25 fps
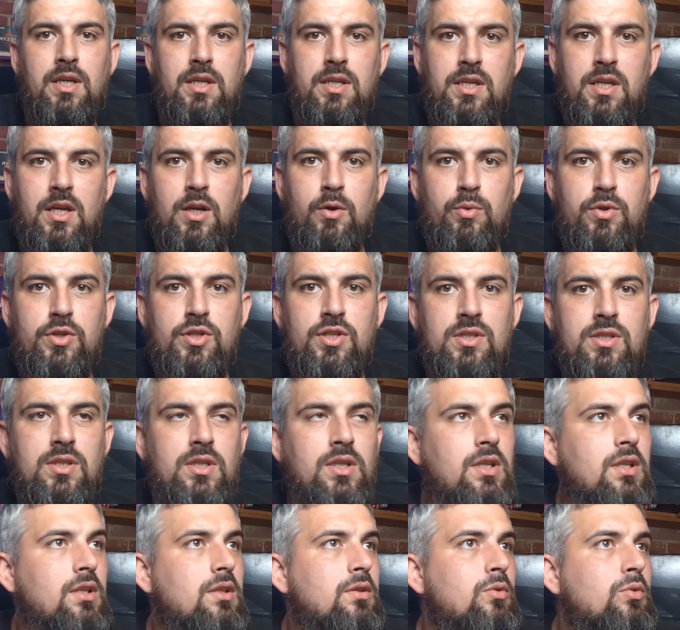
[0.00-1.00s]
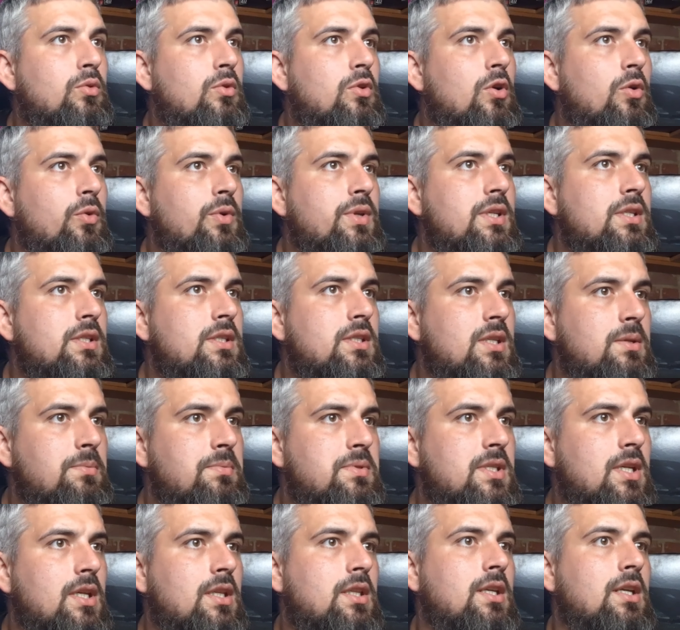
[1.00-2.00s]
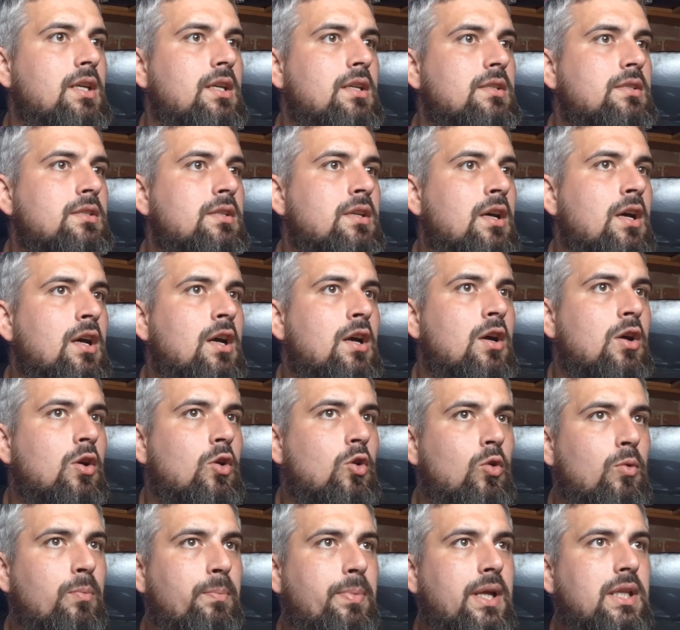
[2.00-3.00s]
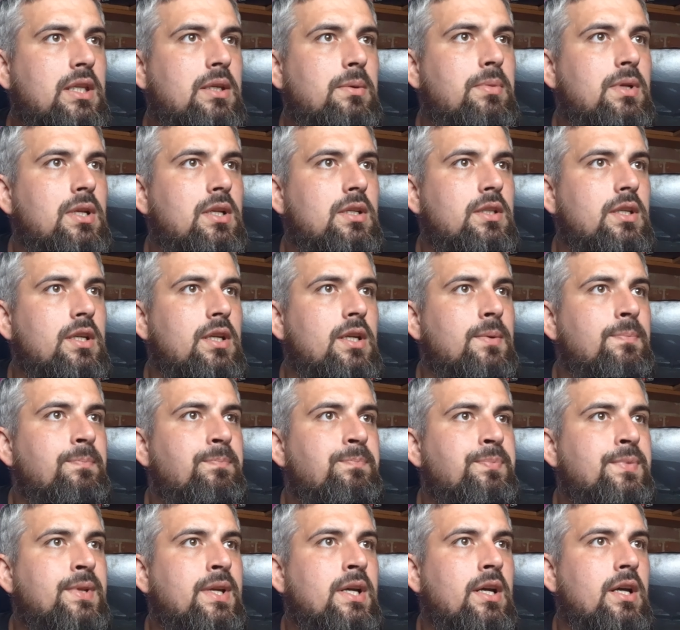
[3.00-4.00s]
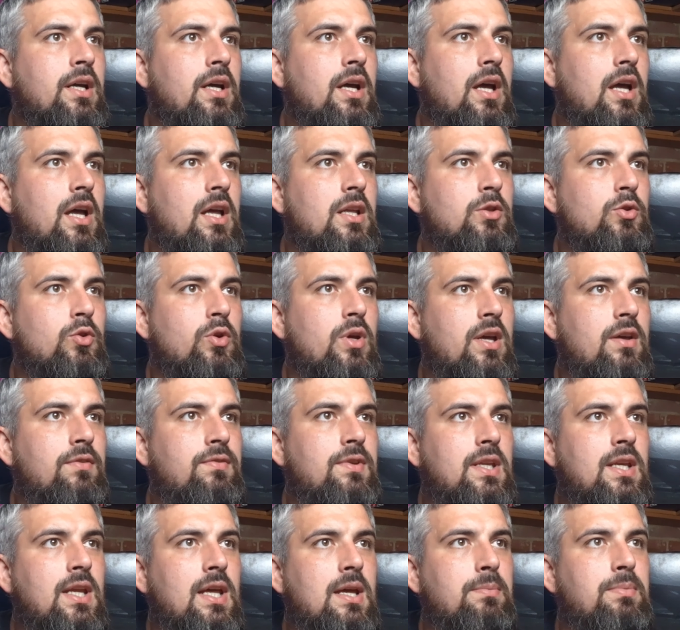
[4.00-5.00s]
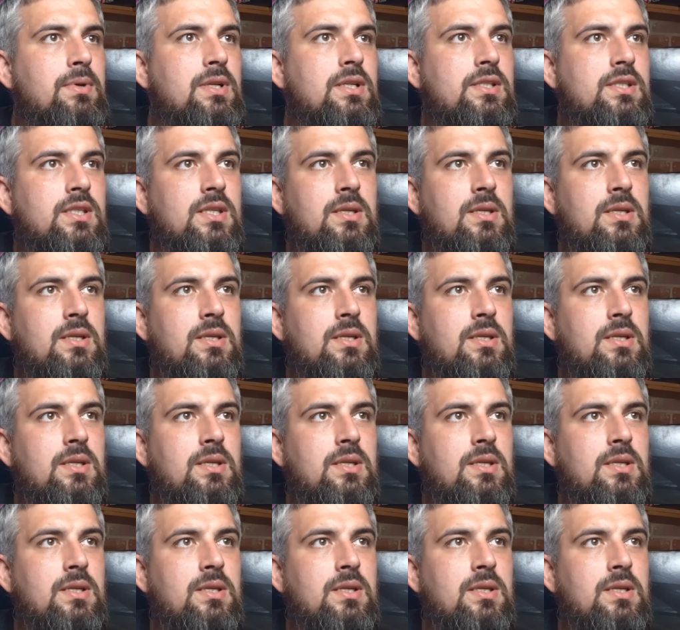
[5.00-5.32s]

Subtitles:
and here we just need to go in Steam settings, compatibility, and you have enabled